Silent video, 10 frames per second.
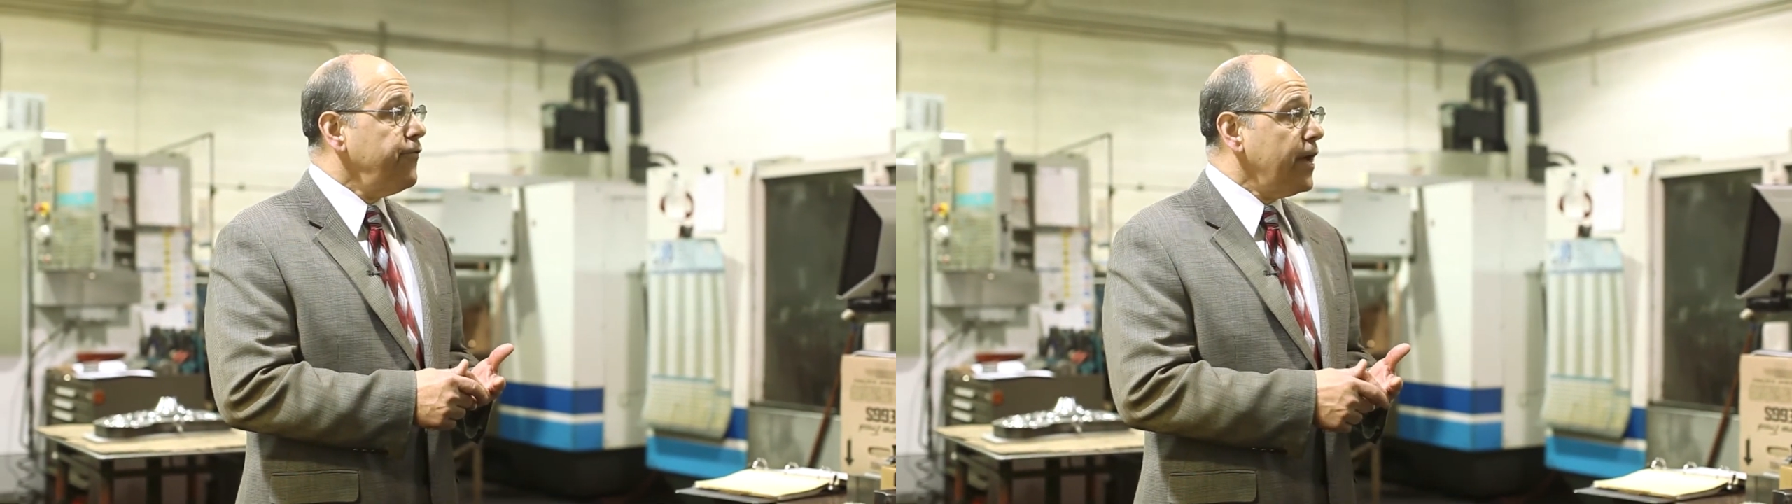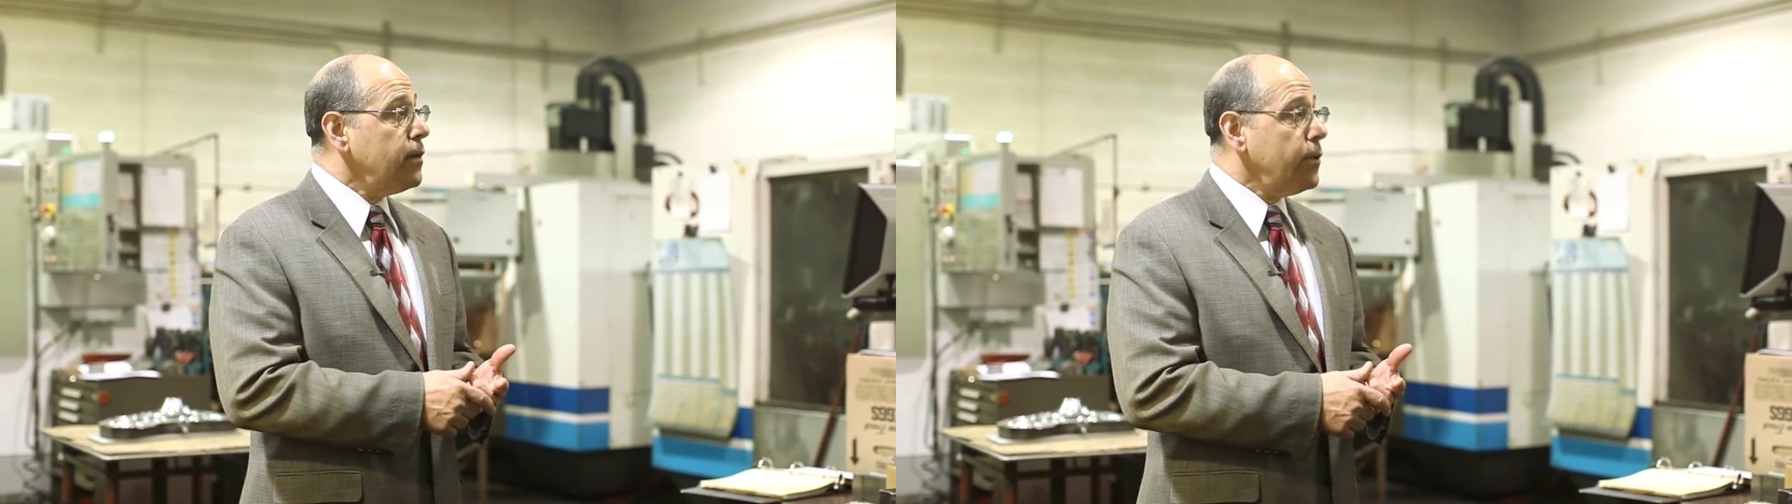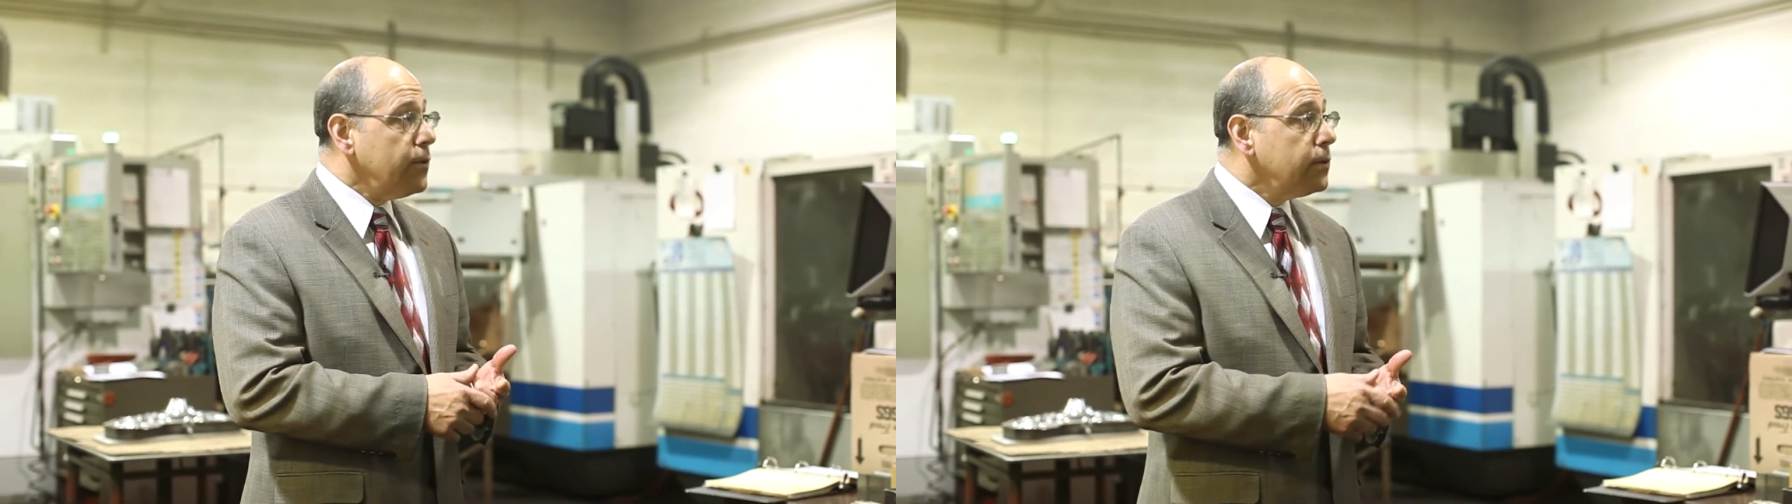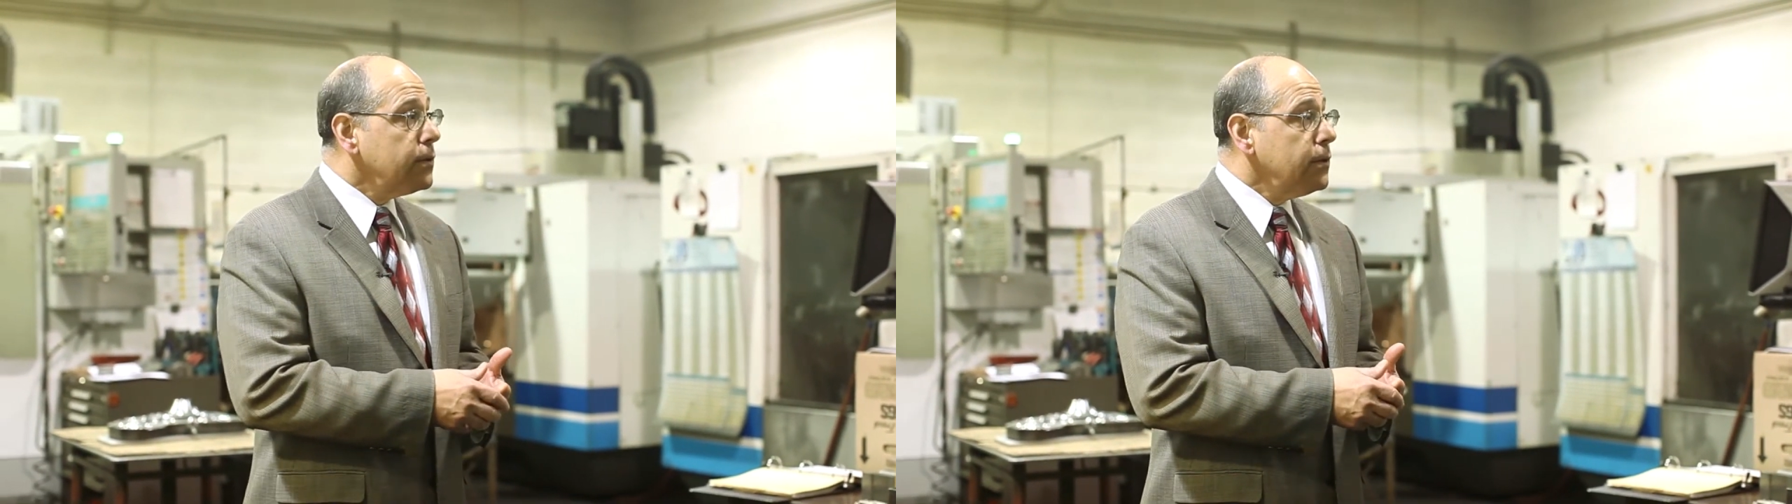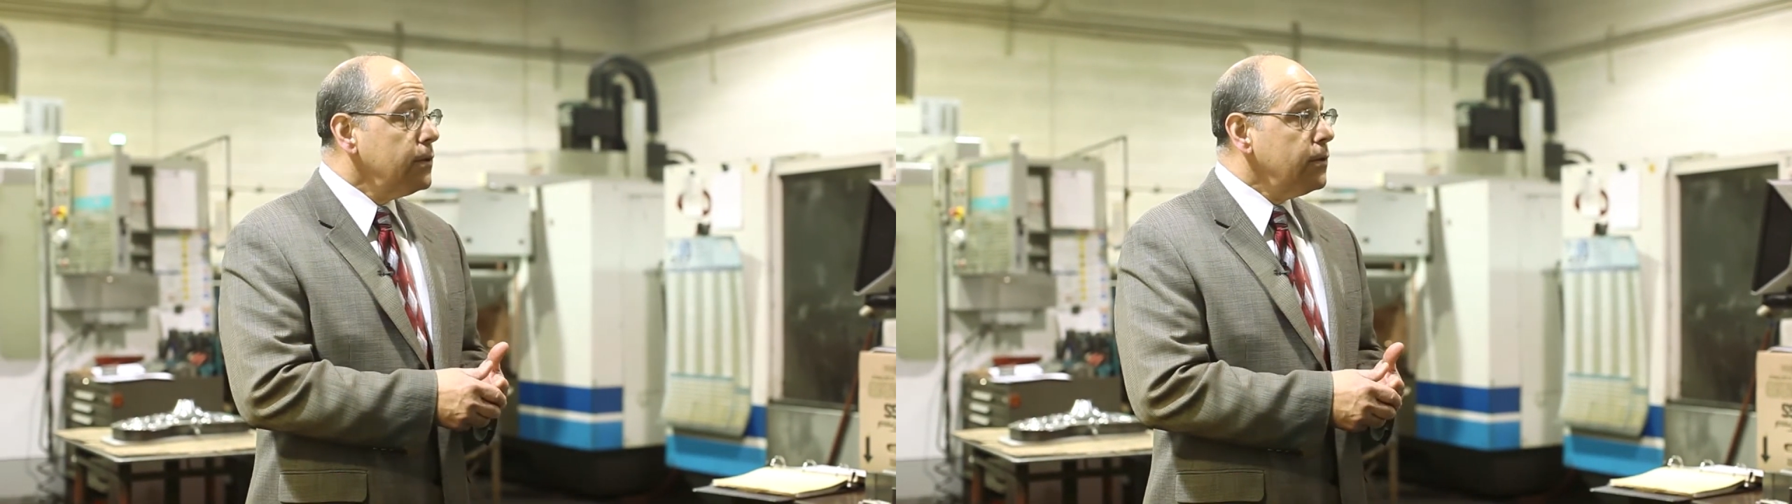available
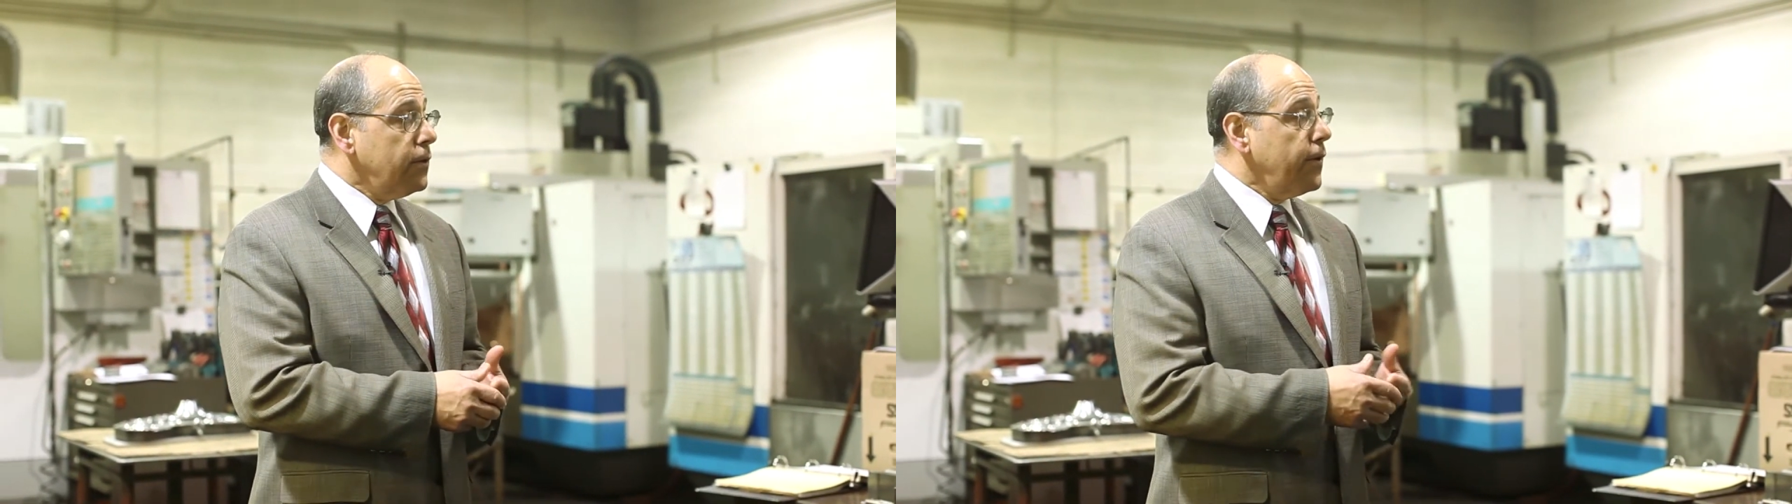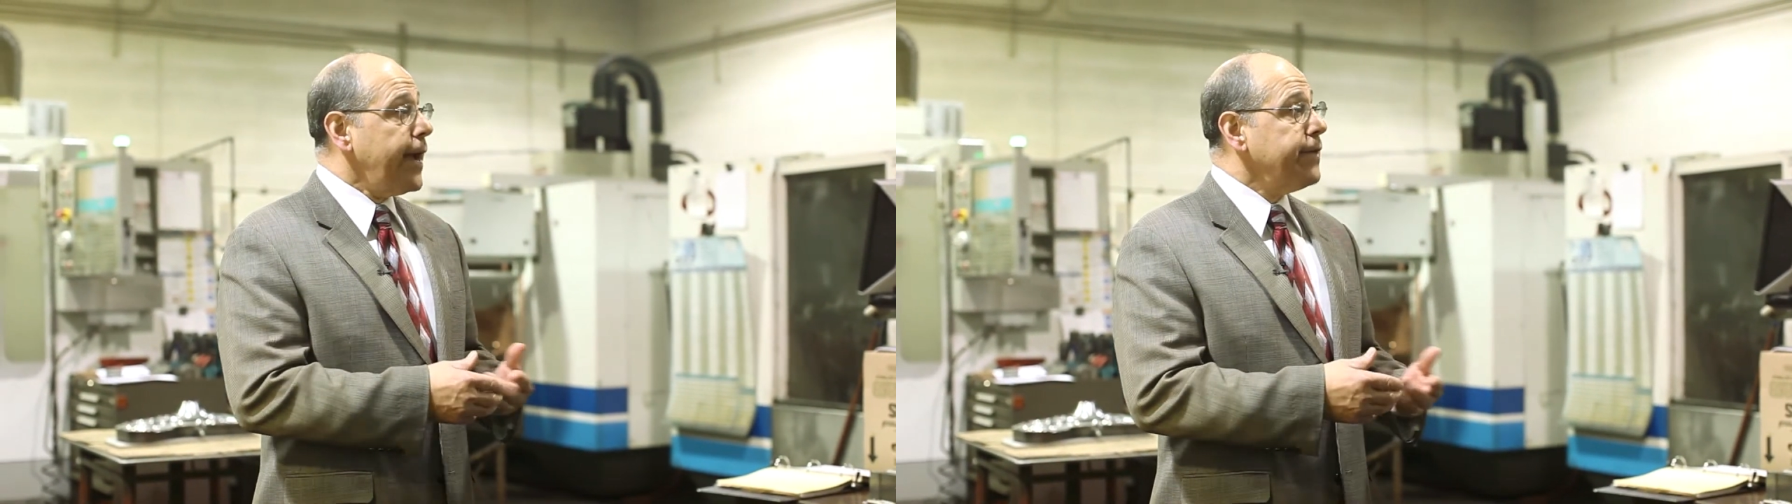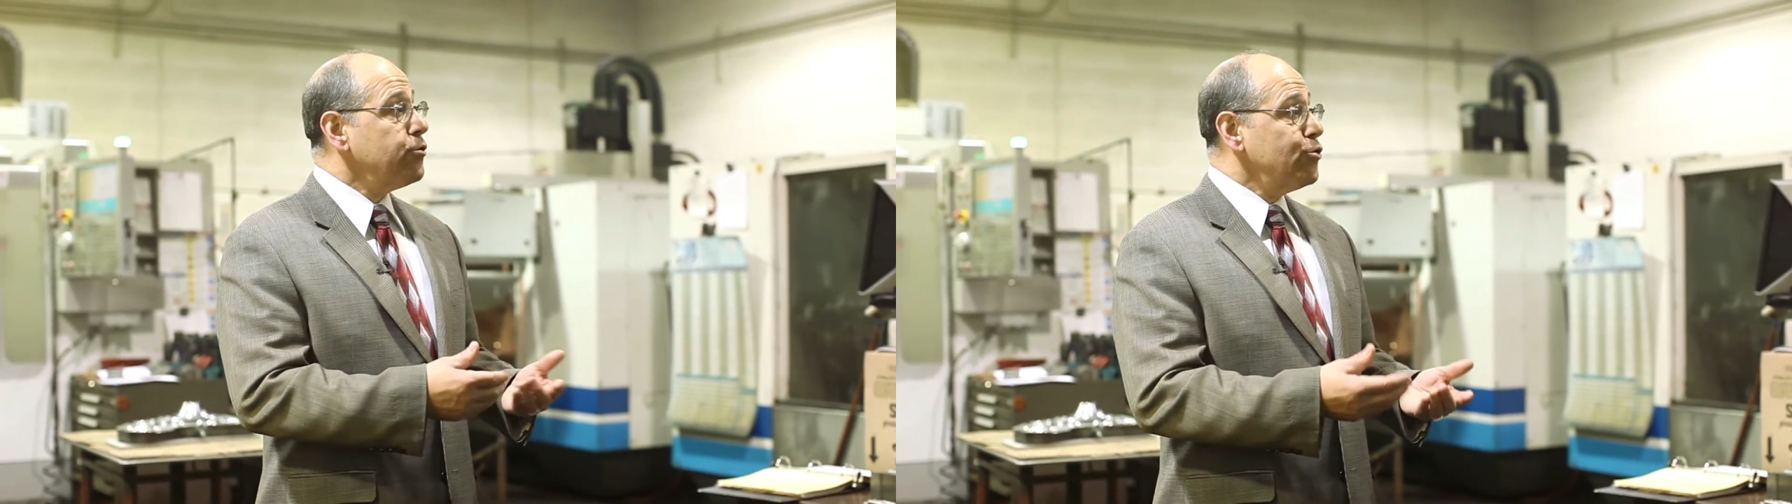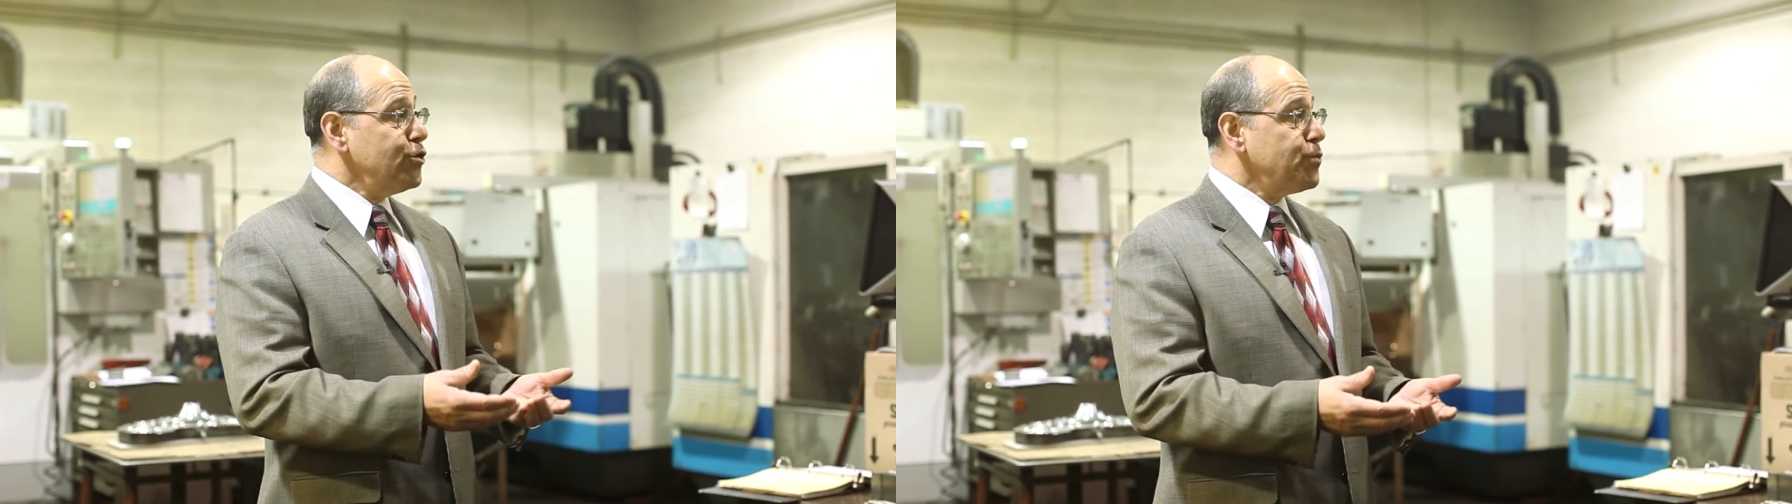or at their